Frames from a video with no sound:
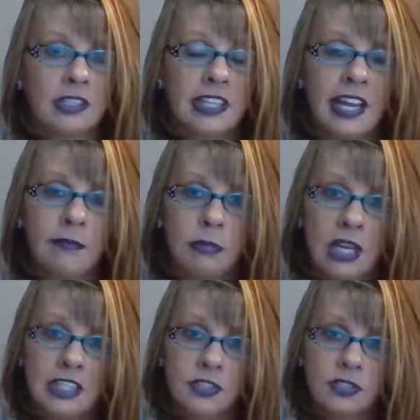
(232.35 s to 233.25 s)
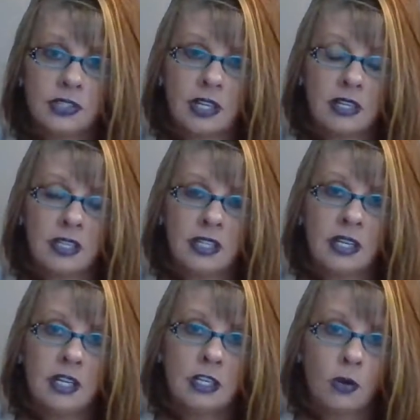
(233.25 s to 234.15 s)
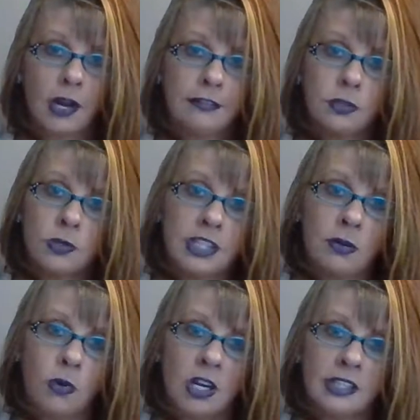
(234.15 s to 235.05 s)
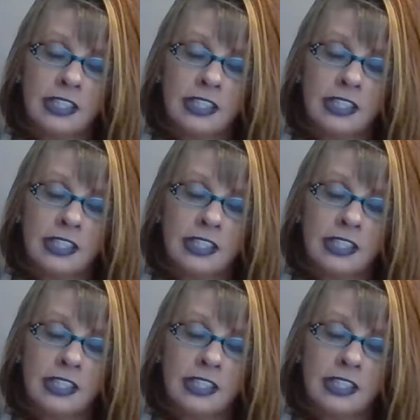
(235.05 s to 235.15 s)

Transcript: They have blinders on, go after what they want.